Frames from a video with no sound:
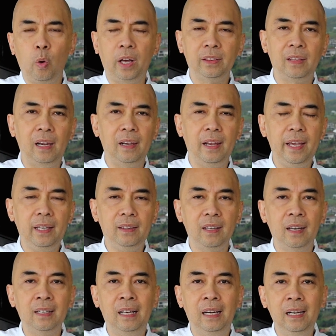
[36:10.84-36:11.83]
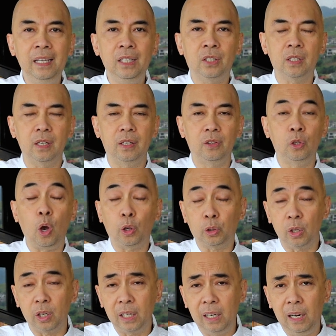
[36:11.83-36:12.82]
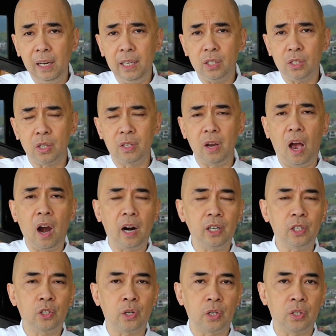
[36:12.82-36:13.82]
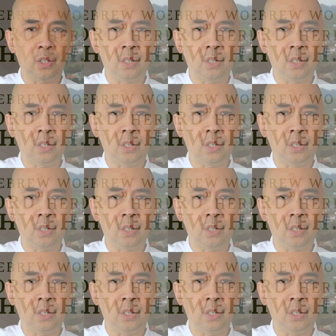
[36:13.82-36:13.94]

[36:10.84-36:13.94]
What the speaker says: what the late Gleason, Dr. Gleason Archer,